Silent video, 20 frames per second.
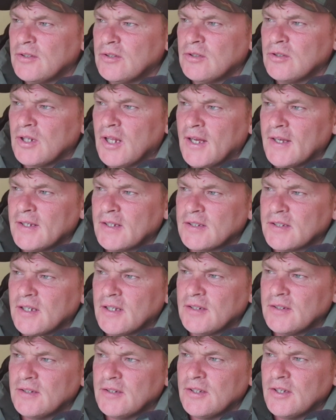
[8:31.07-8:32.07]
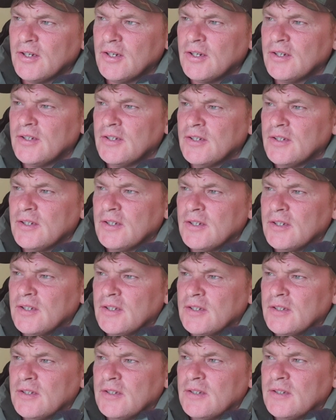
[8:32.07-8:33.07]
new likes and a
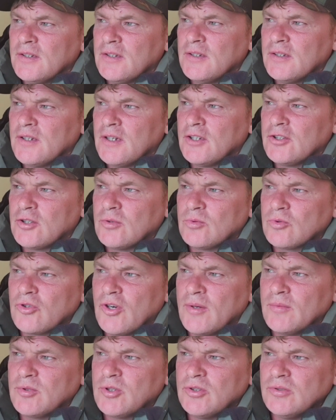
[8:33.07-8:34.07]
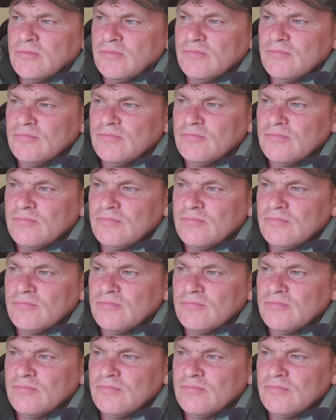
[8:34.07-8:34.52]
subscription.